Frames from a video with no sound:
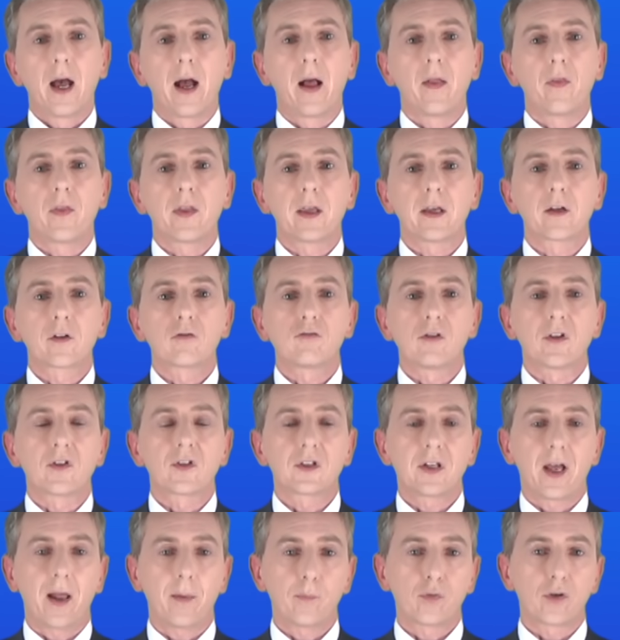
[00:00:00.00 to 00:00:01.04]
and the
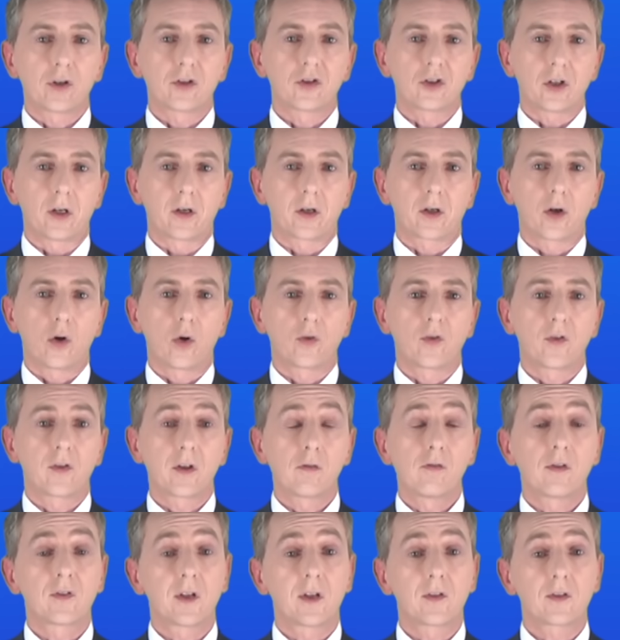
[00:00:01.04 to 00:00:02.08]
increased temperature causes
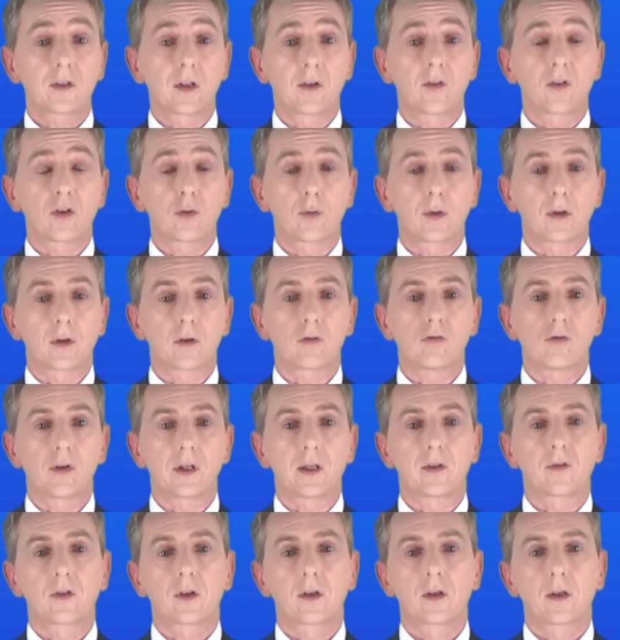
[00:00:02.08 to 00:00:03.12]
the resistance to
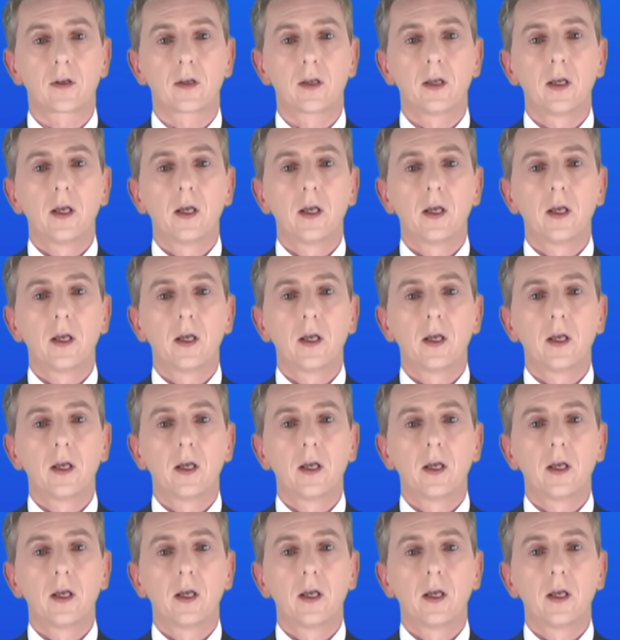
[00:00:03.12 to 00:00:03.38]
increase.